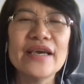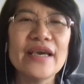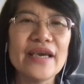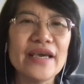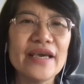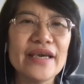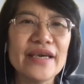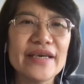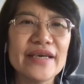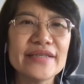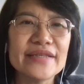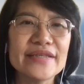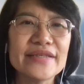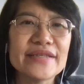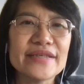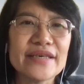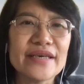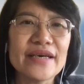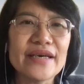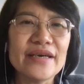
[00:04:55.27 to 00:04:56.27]
And
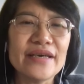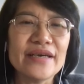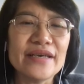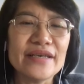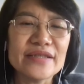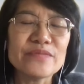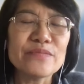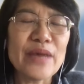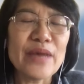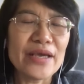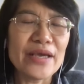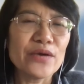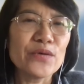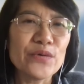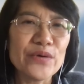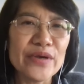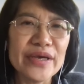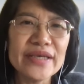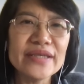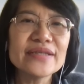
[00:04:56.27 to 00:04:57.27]
uh, it's my
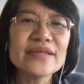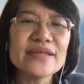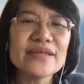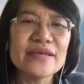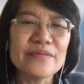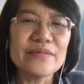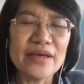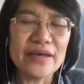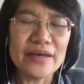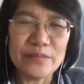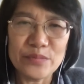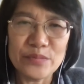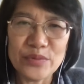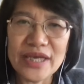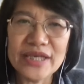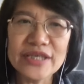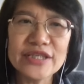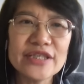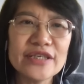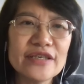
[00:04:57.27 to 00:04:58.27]
great uh,
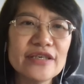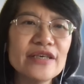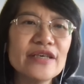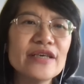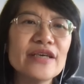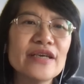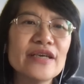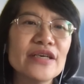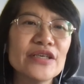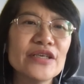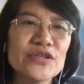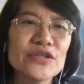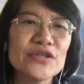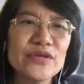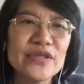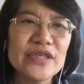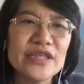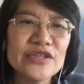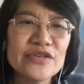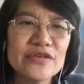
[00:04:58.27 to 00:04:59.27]
pleasure to
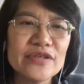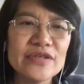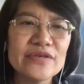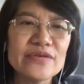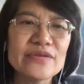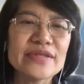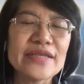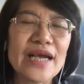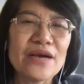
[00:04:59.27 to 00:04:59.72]
introduce